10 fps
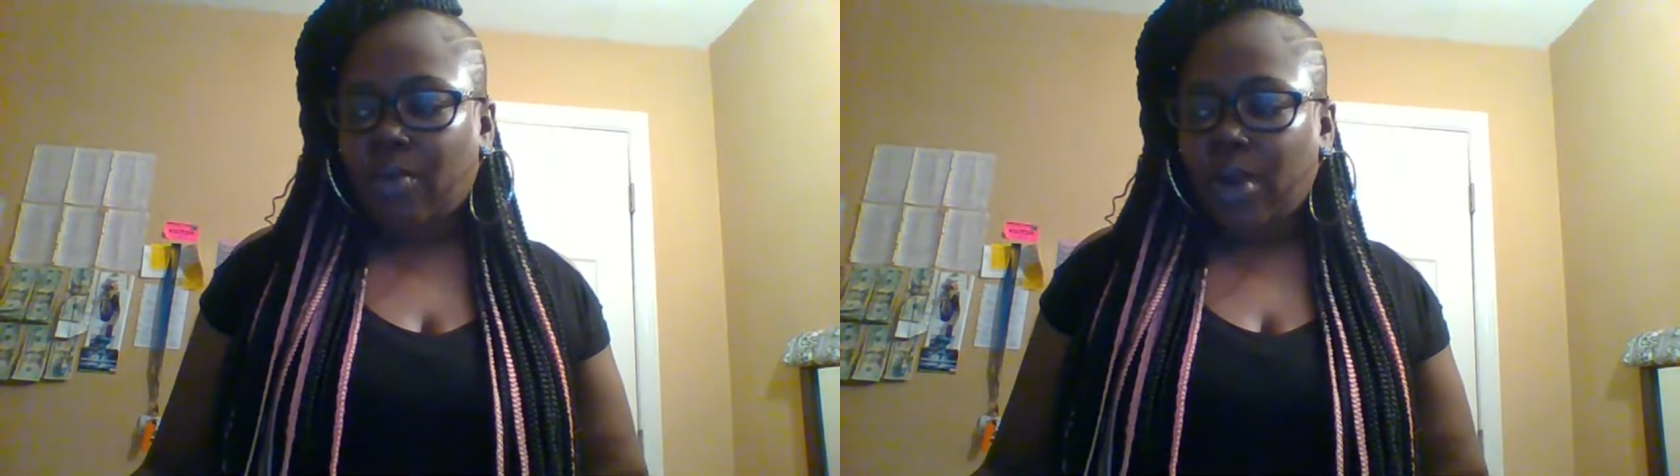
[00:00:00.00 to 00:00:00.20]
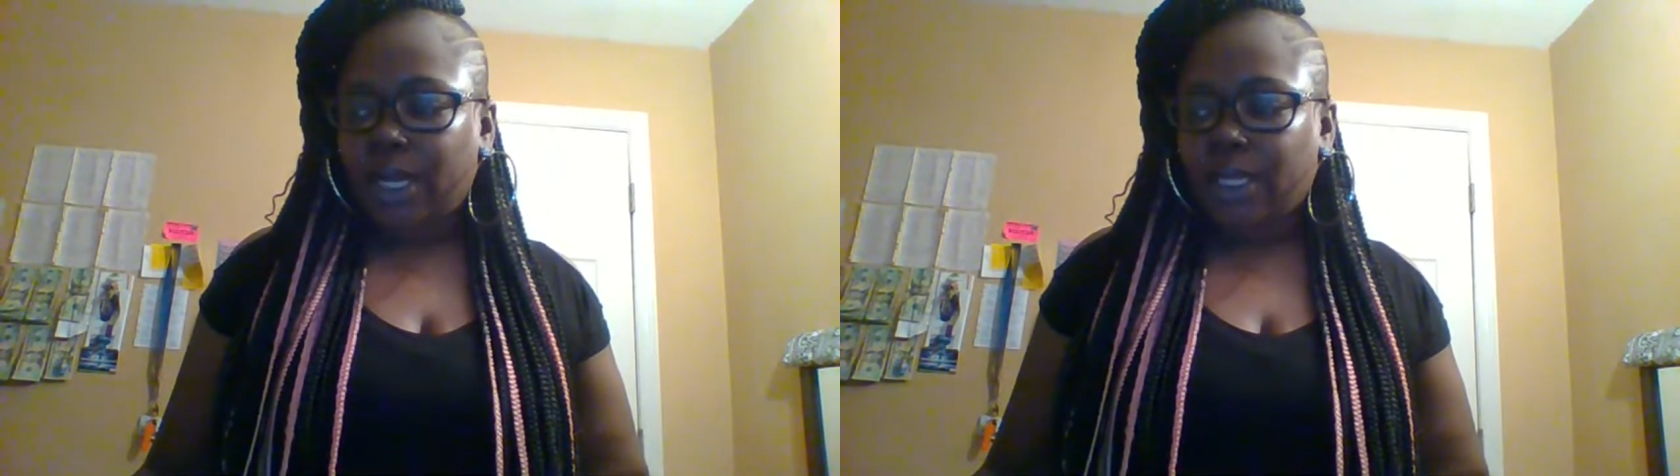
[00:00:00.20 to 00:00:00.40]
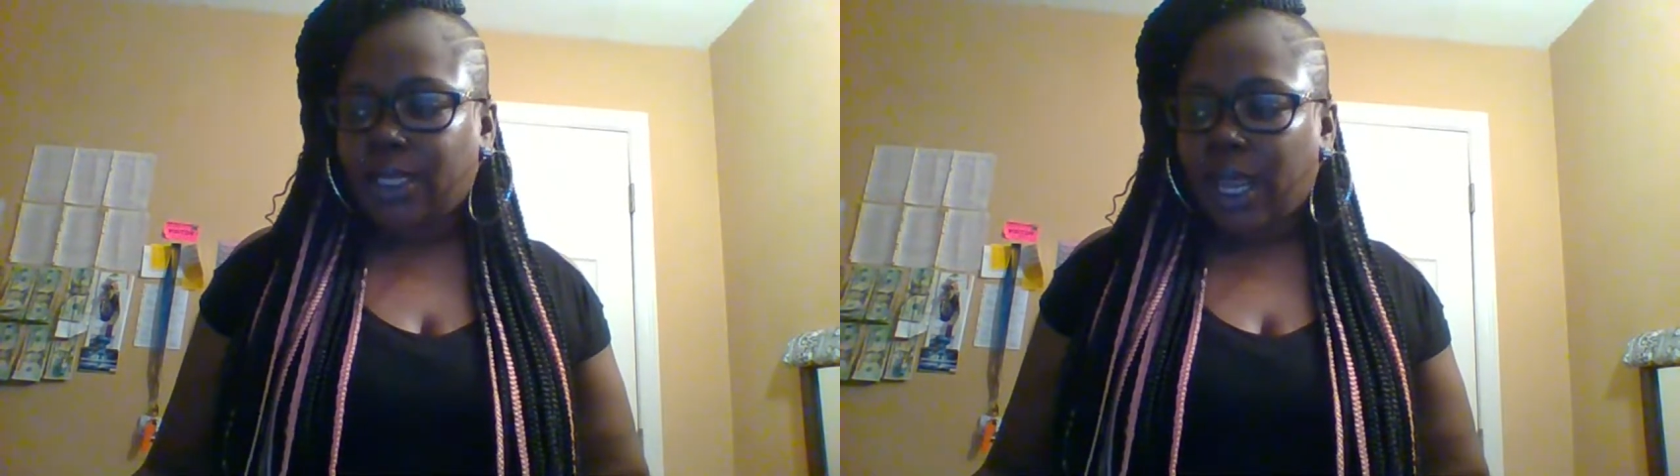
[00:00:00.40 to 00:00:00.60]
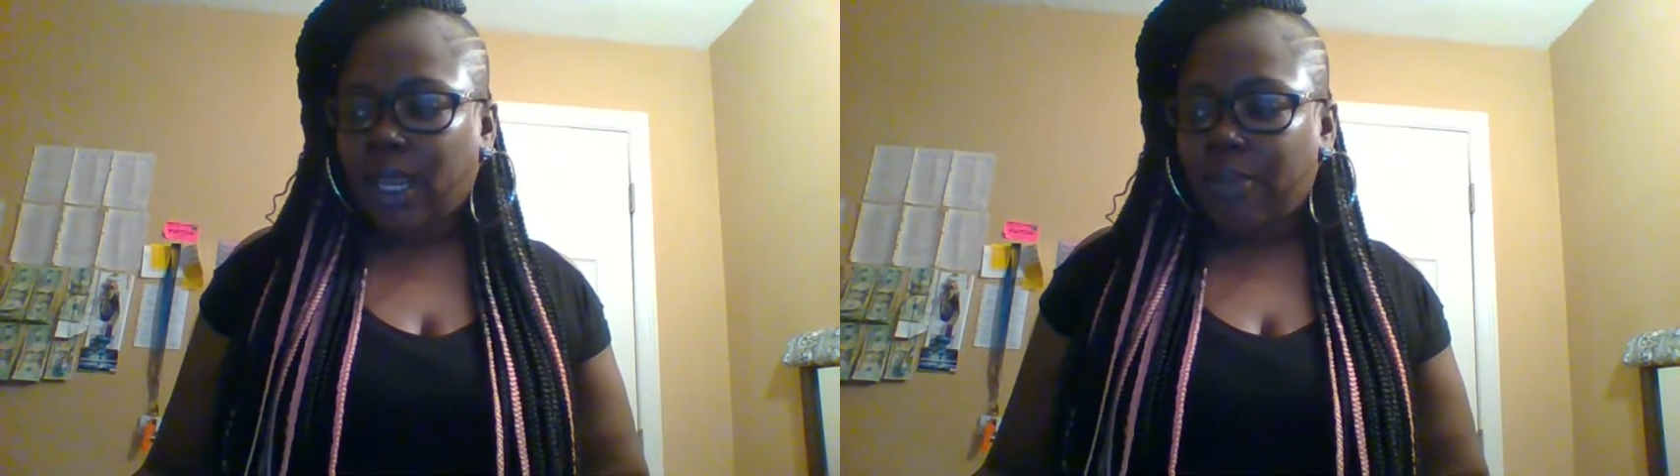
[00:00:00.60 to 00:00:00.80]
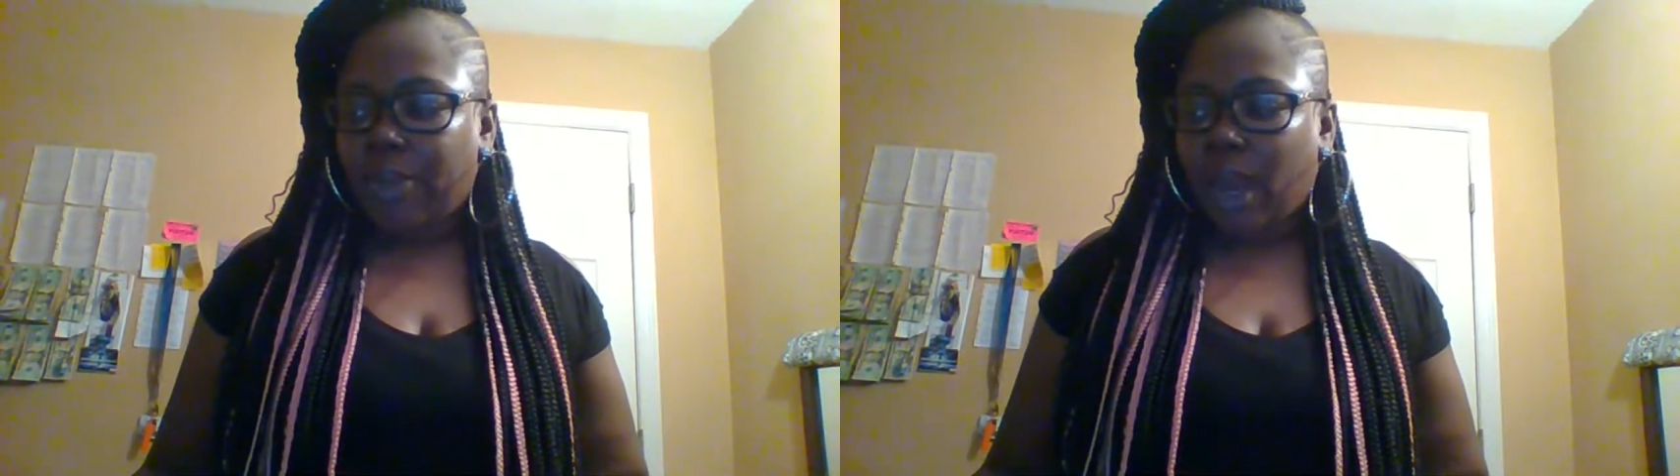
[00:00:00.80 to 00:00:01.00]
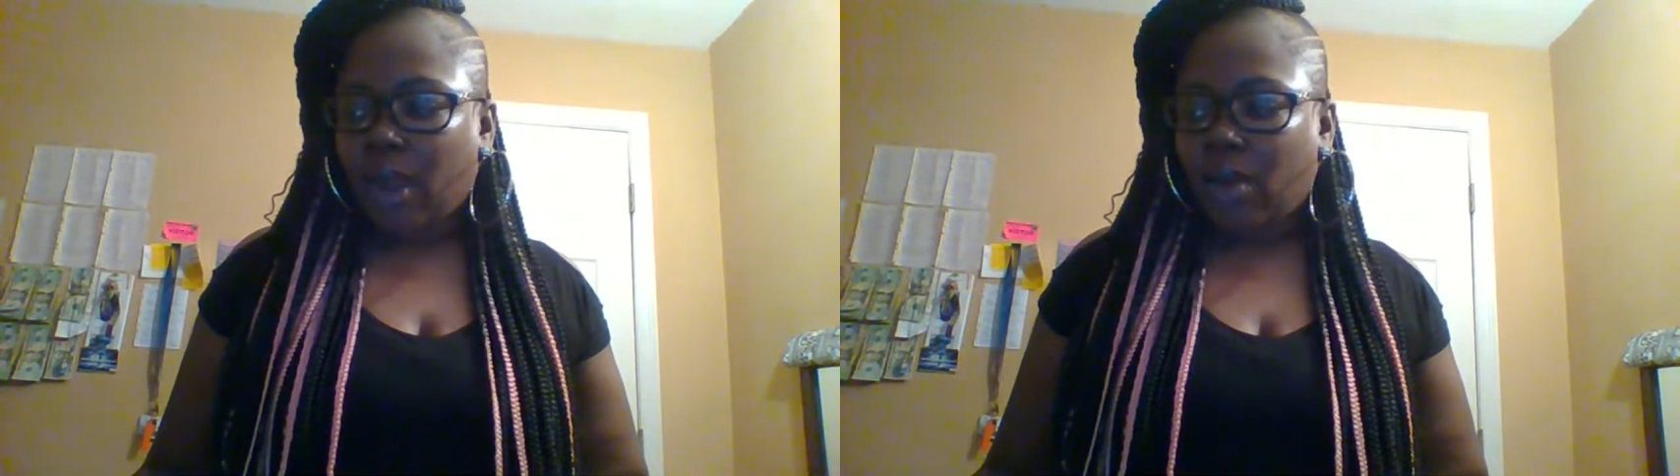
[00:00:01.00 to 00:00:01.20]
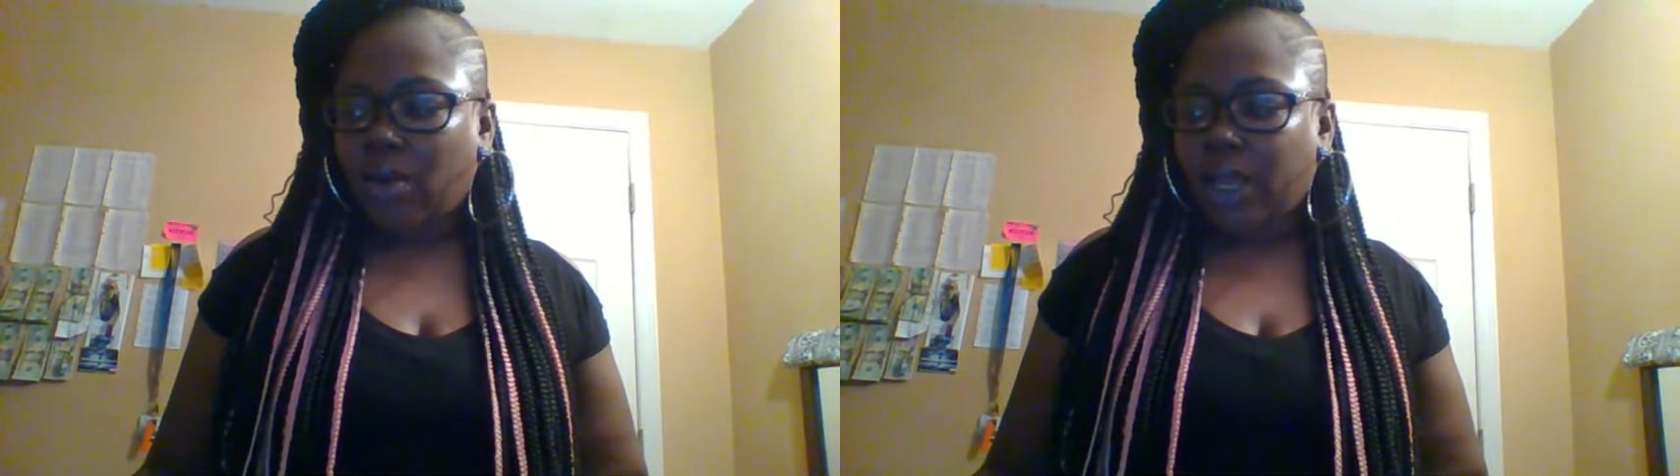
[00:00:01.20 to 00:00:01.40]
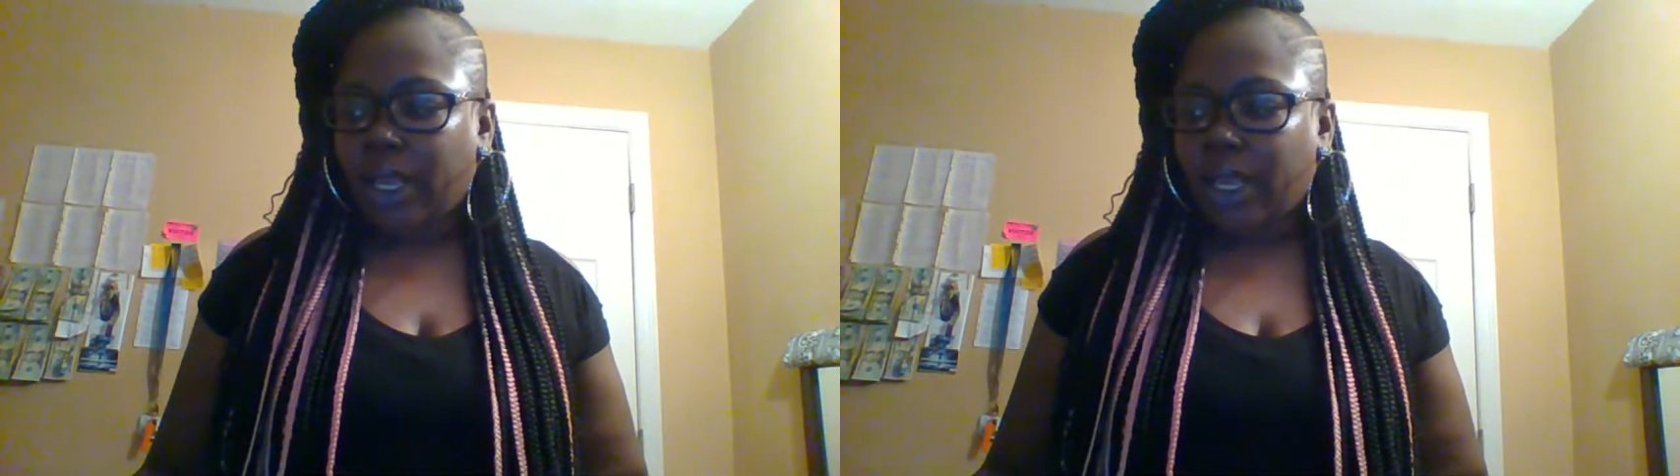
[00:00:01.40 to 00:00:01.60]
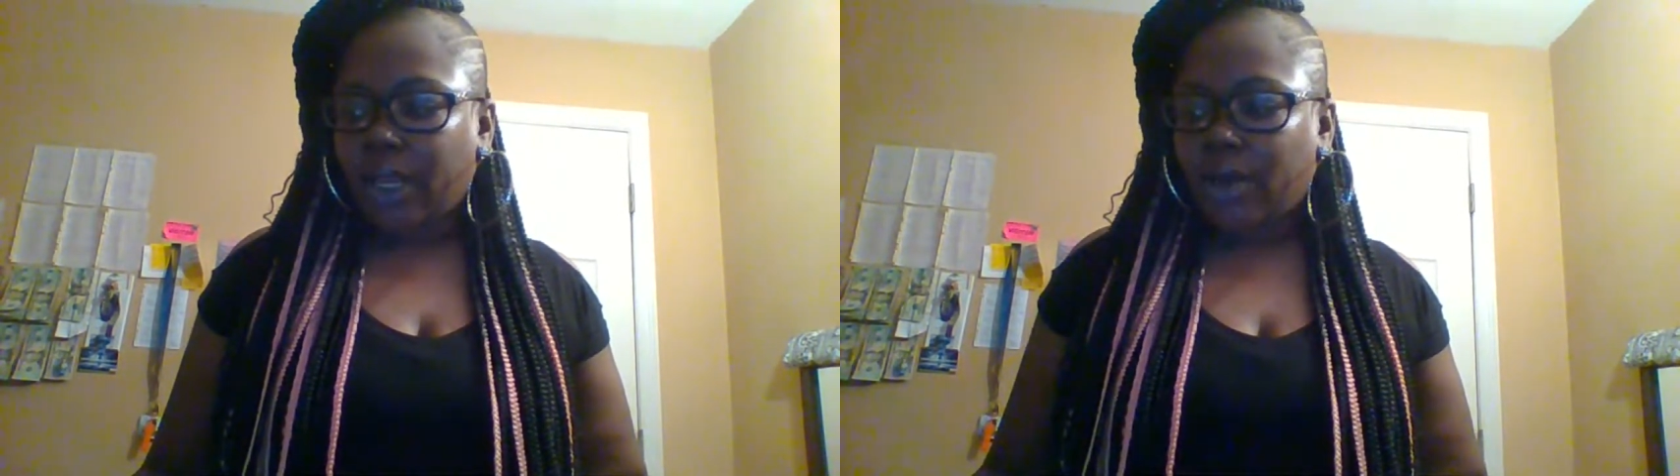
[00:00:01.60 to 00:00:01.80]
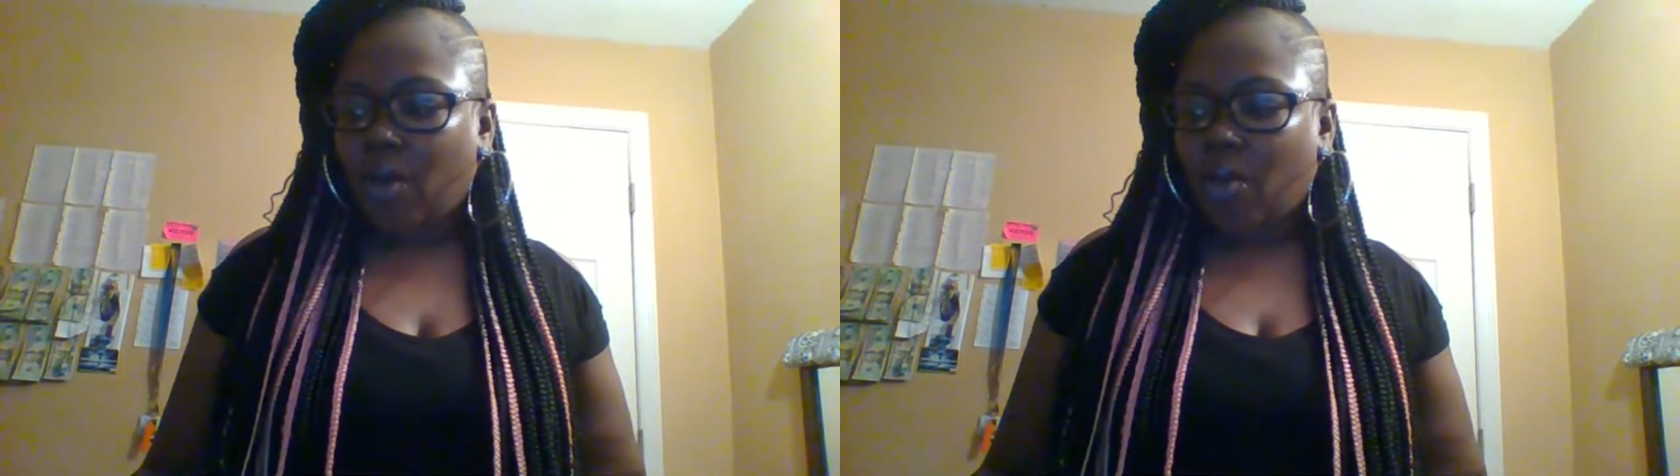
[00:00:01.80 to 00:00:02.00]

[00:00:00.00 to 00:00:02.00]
really think about it,